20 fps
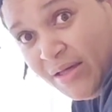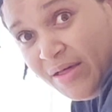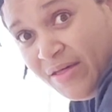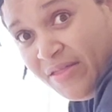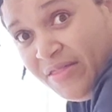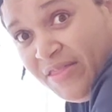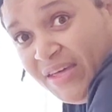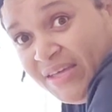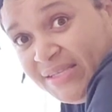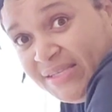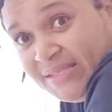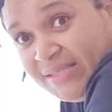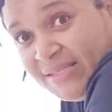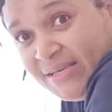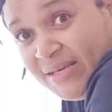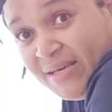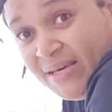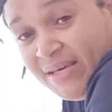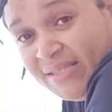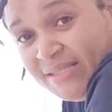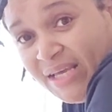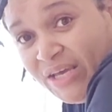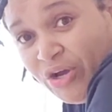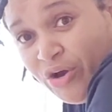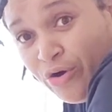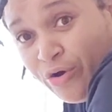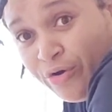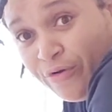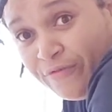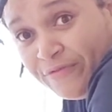this is a
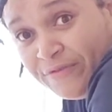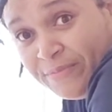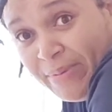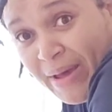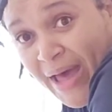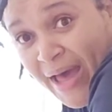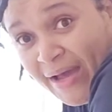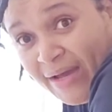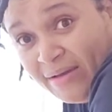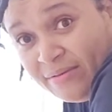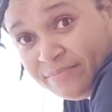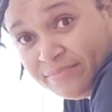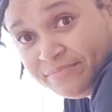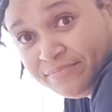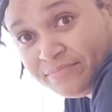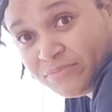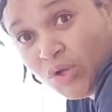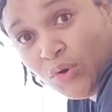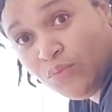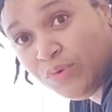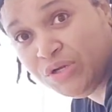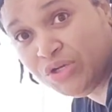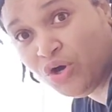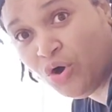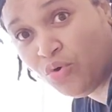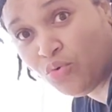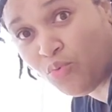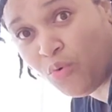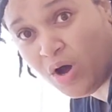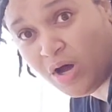curved back. We
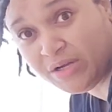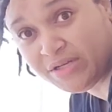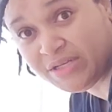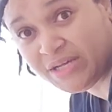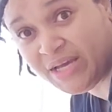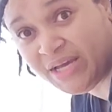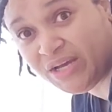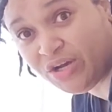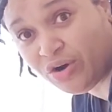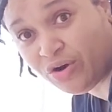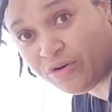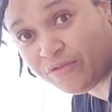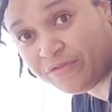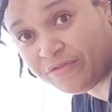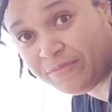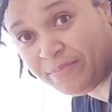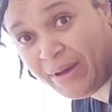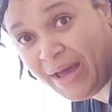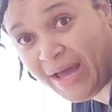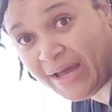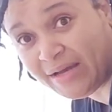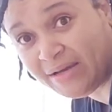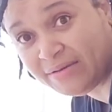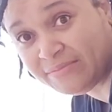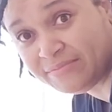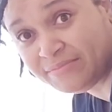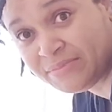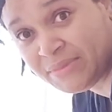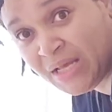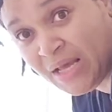don't want a curved back.
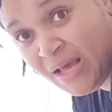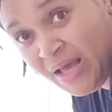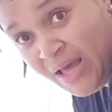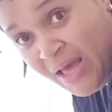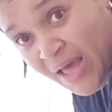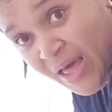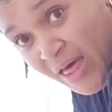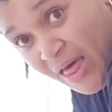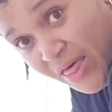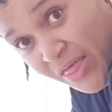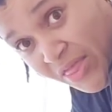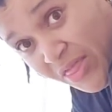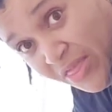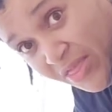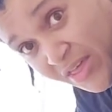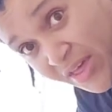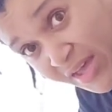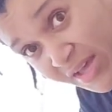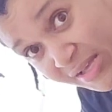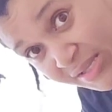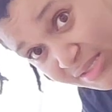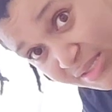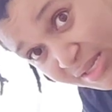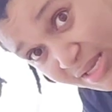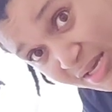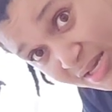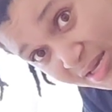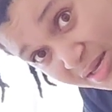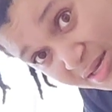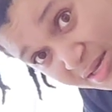This
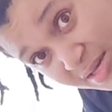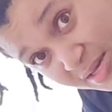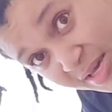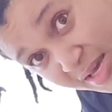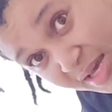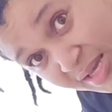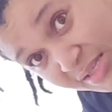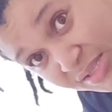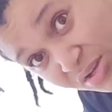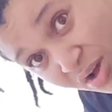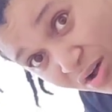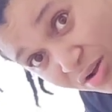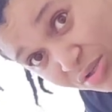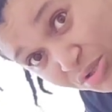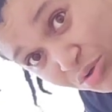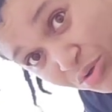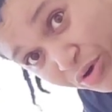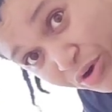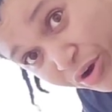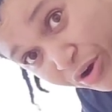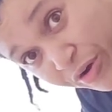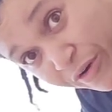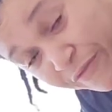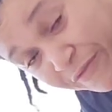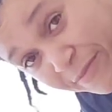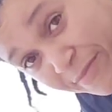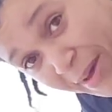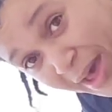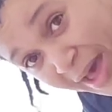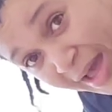is also a curved
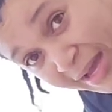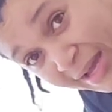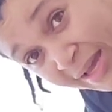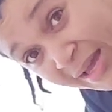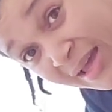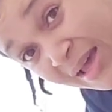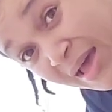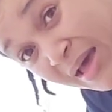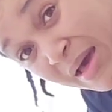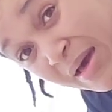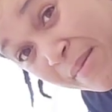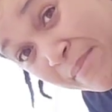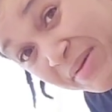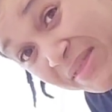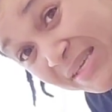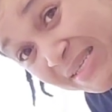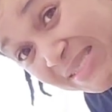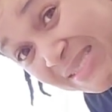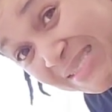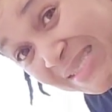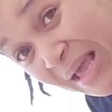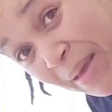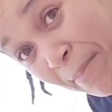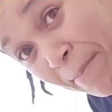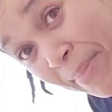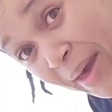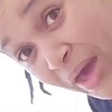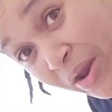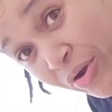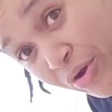back, but this is a
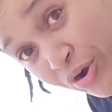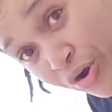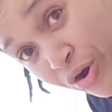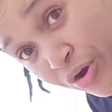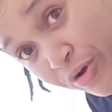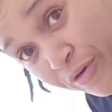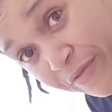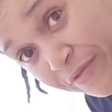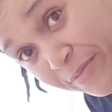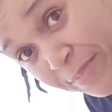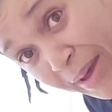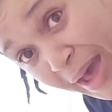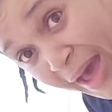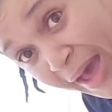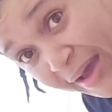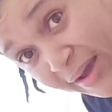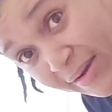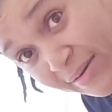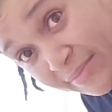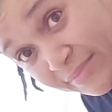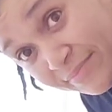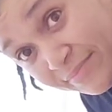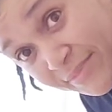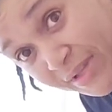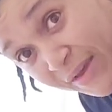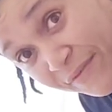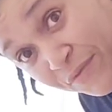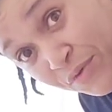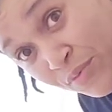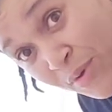better curved back. If
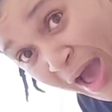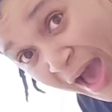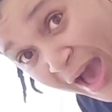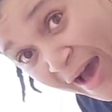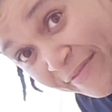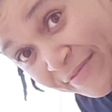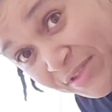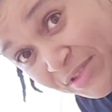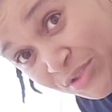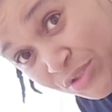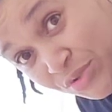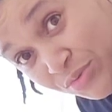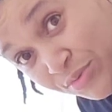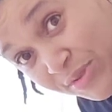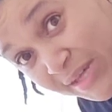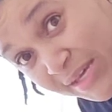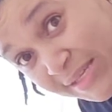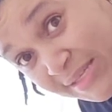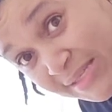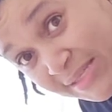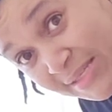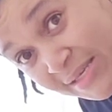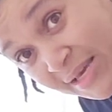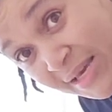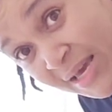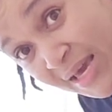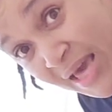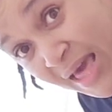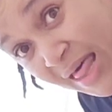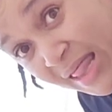you have to do this,
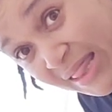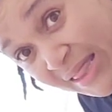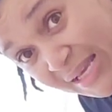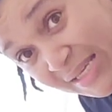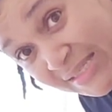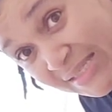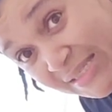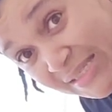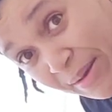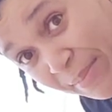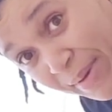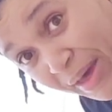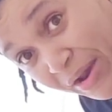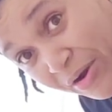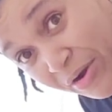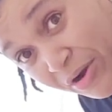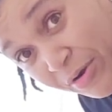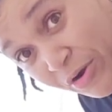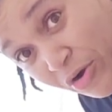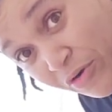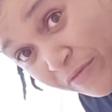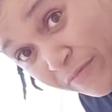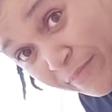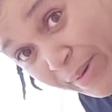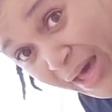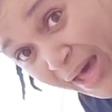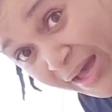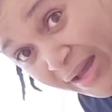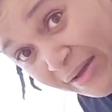this is a better curved back.